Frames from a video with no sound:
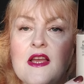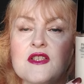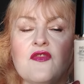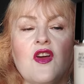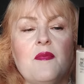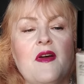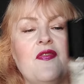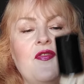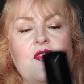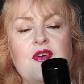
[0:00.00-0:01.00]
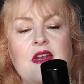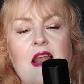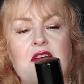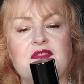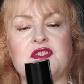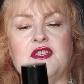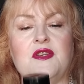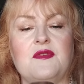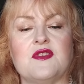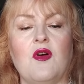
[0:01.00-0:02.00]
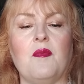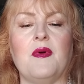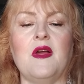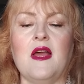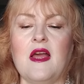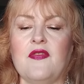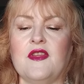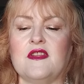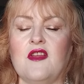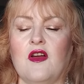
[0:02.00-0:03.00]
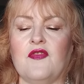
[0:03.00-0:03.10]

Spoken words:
So I've got about a third left to use up. The